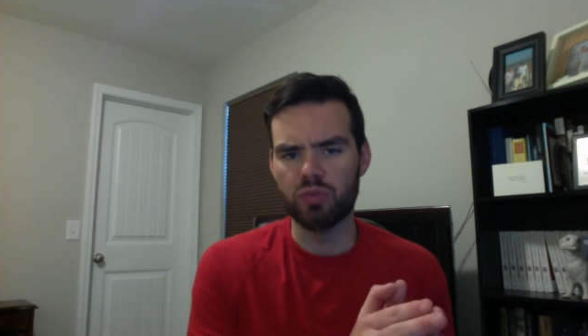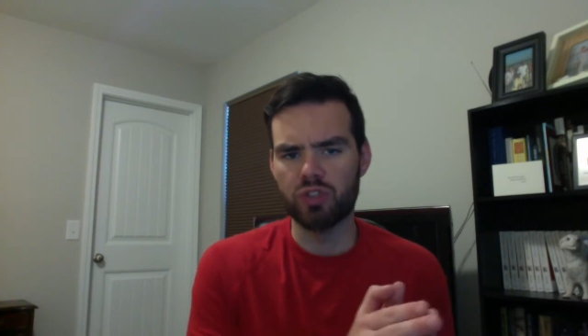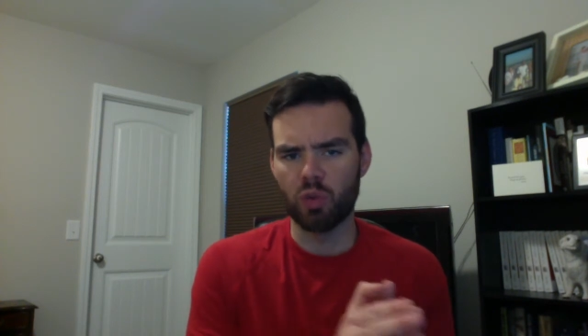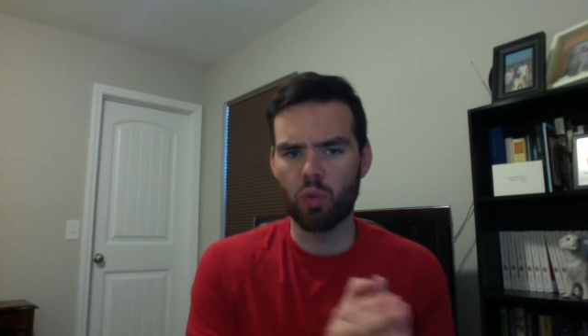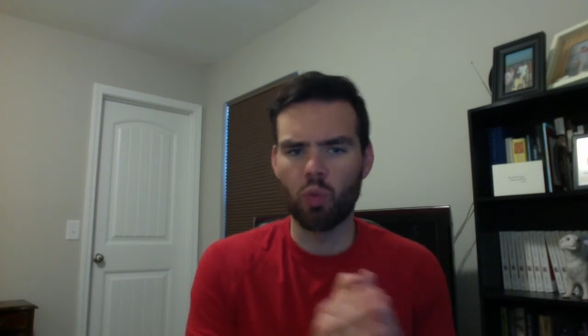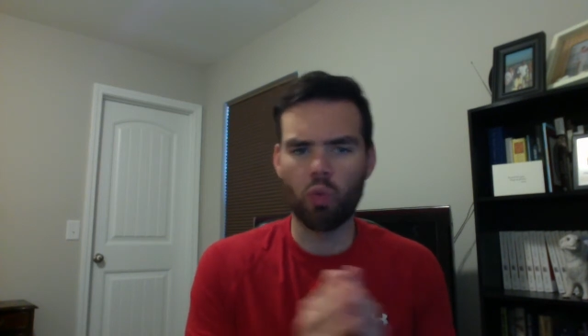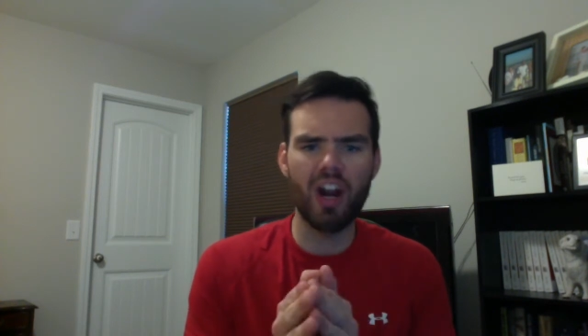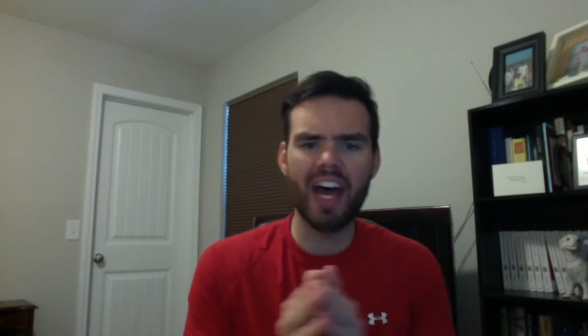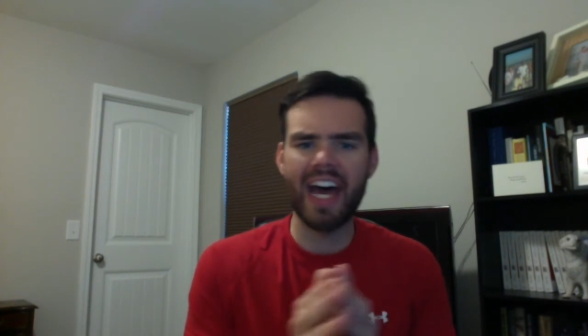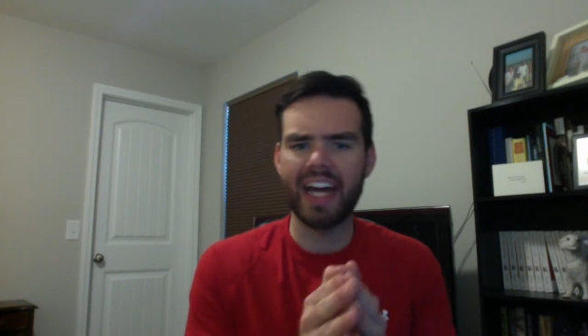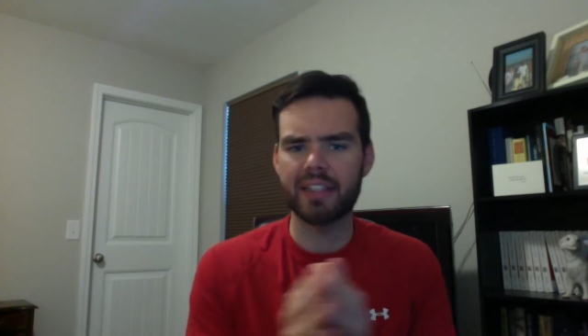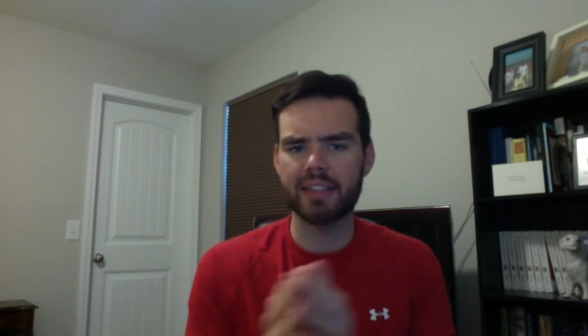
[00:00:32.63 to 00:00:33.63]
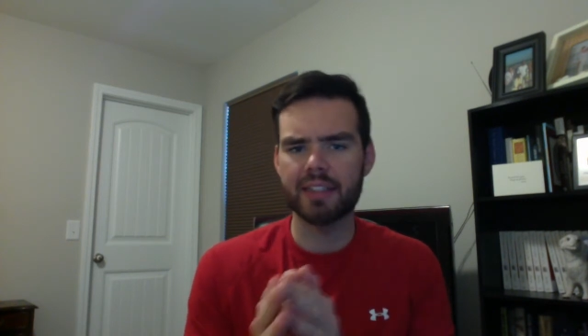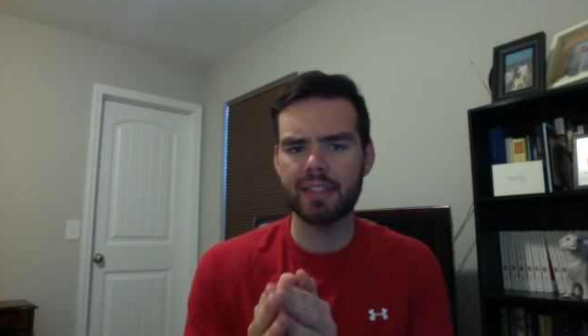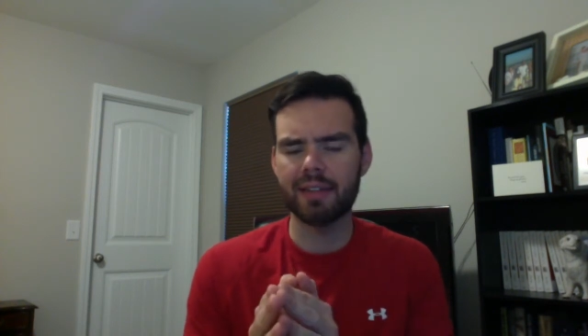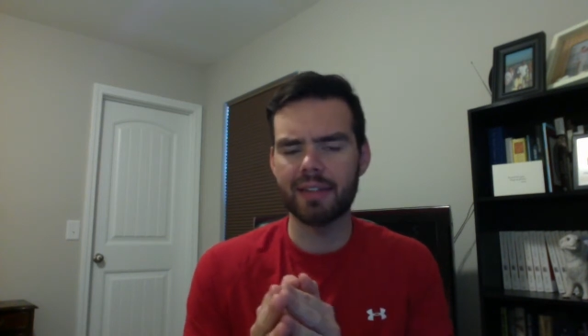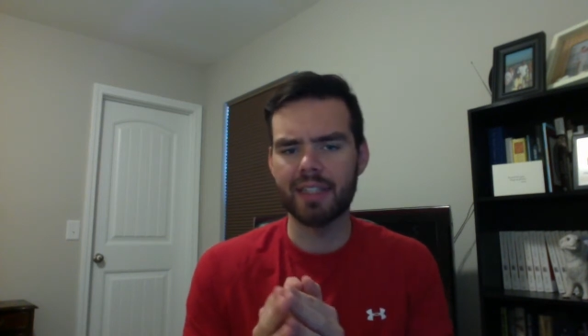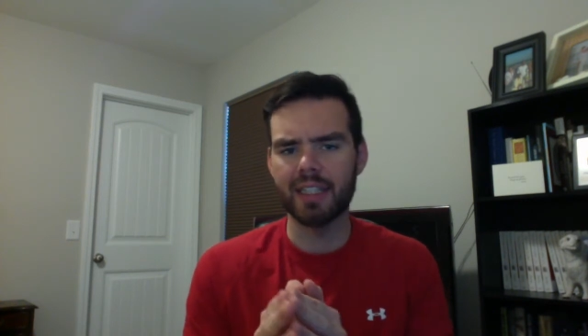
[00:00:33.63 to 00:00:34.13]
direct
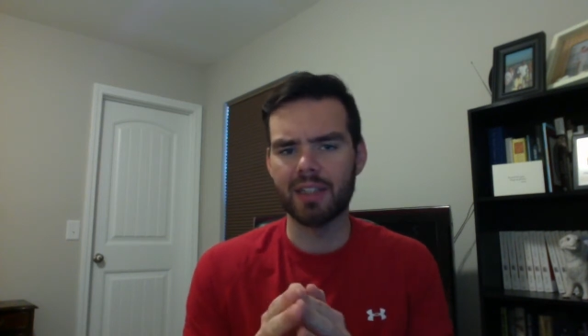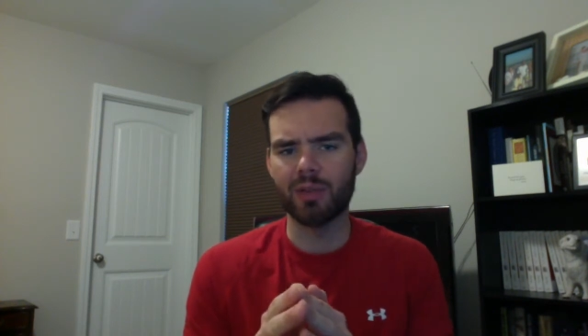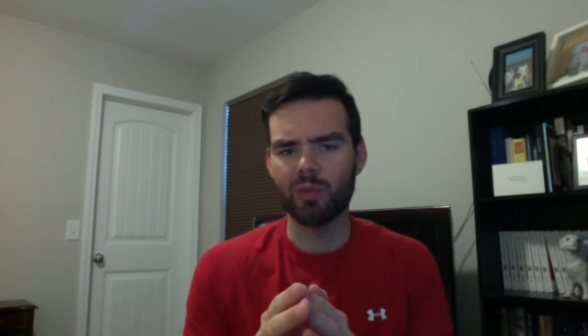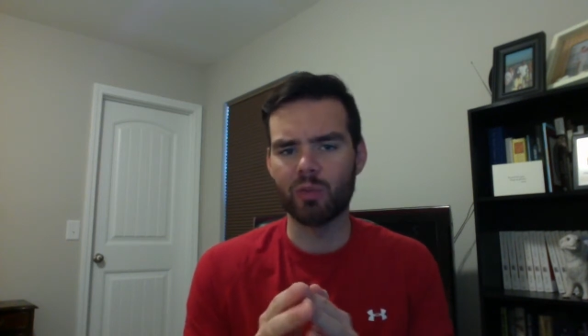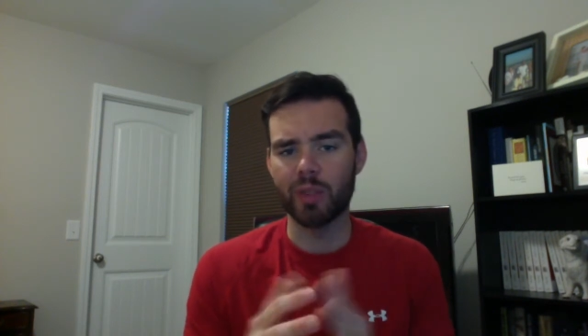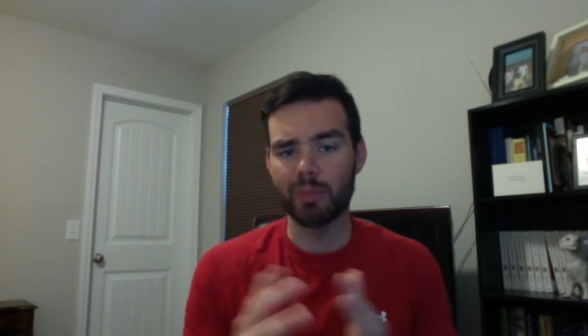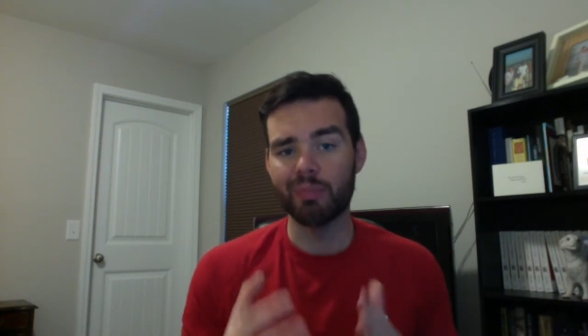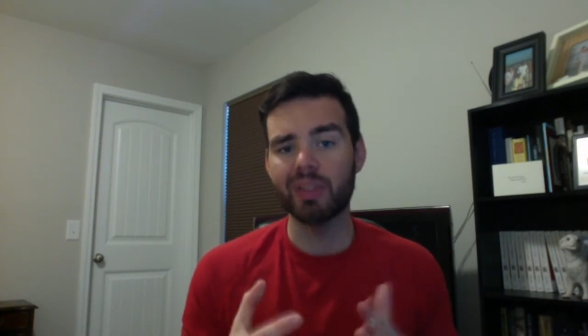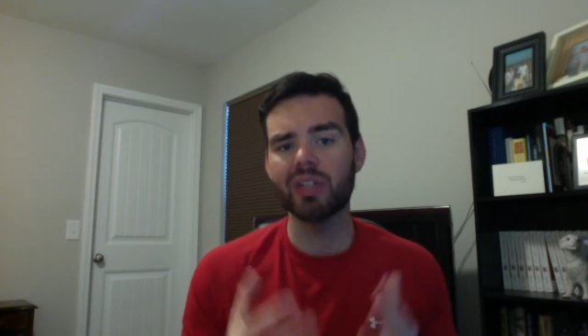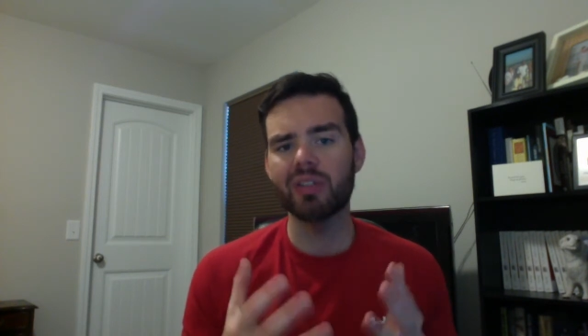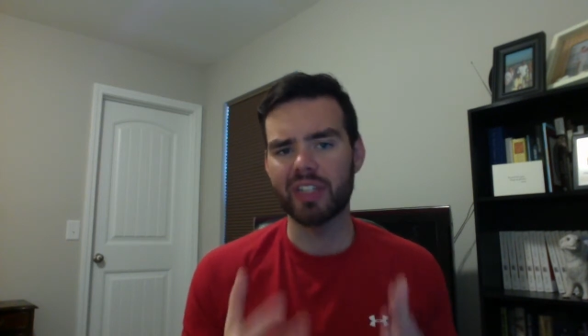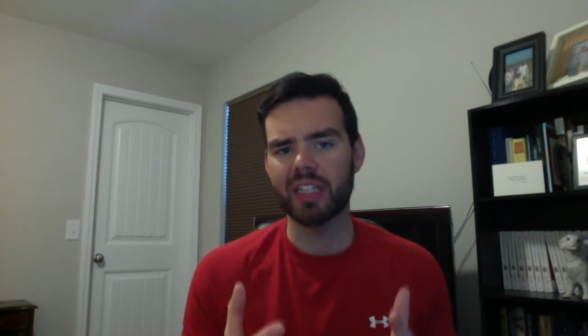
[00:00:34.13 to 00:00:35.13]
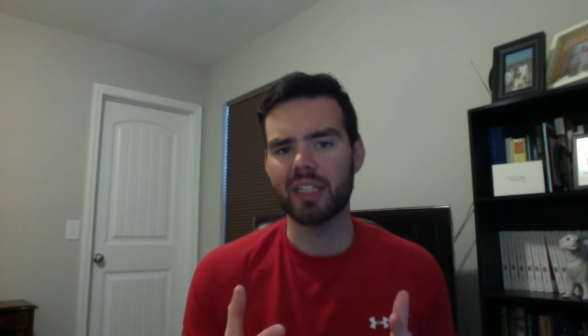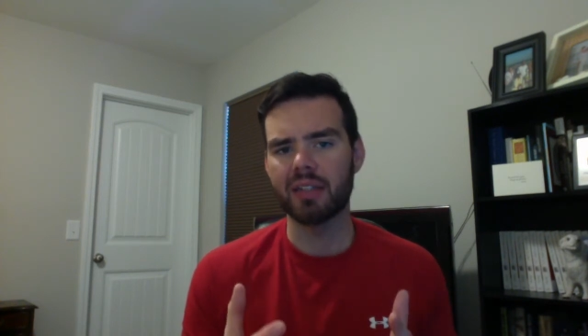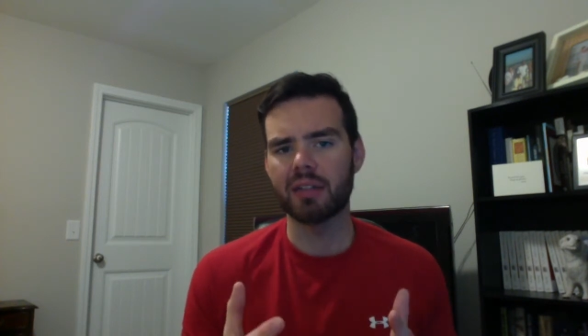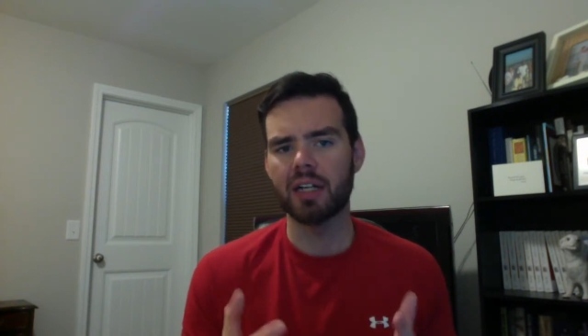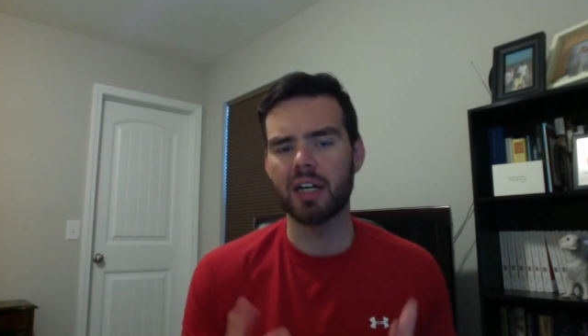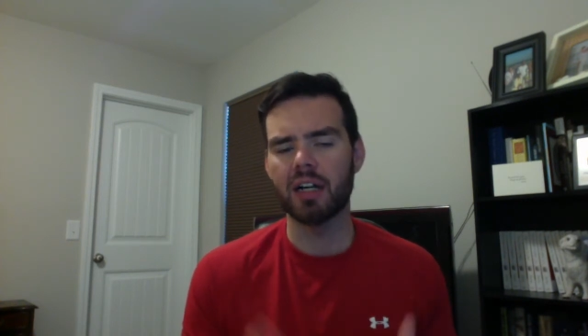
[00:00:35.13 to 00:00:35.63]
the
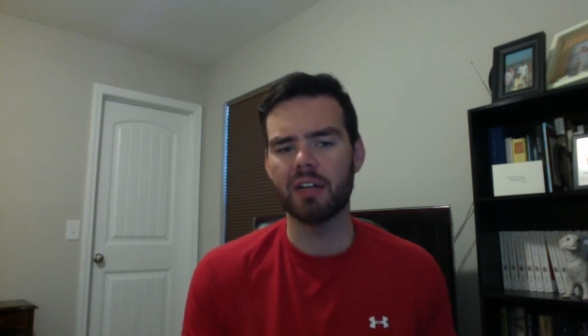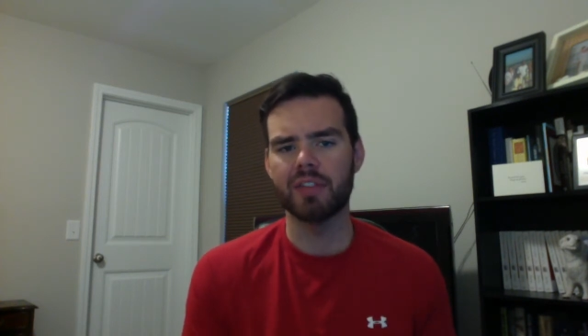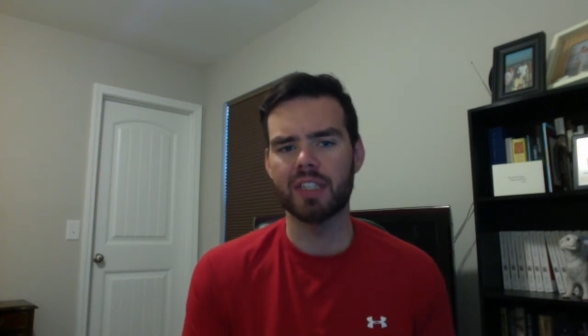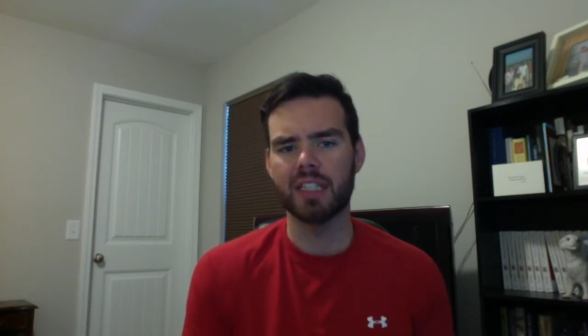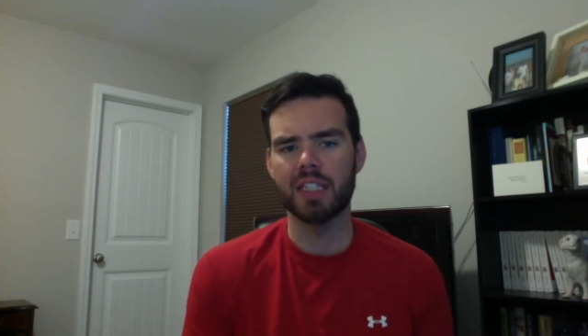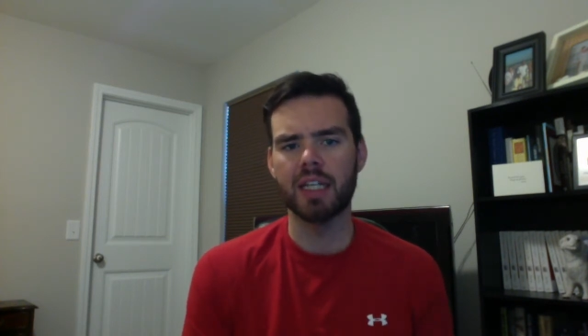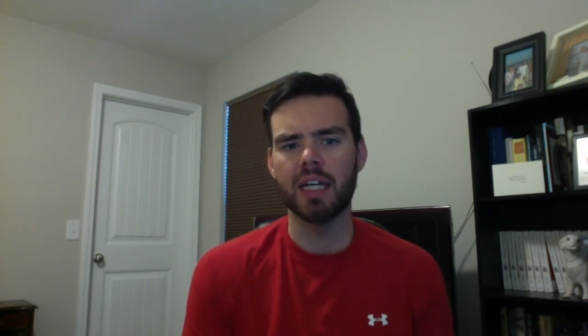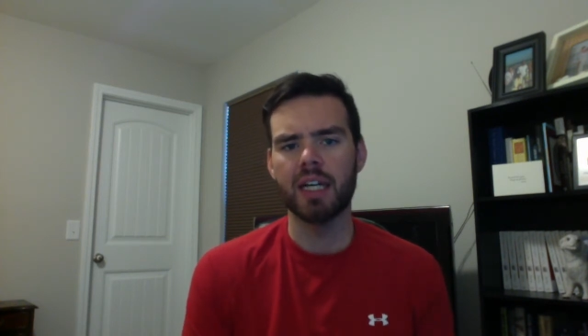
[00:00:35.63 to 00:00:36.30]
rebuilding of the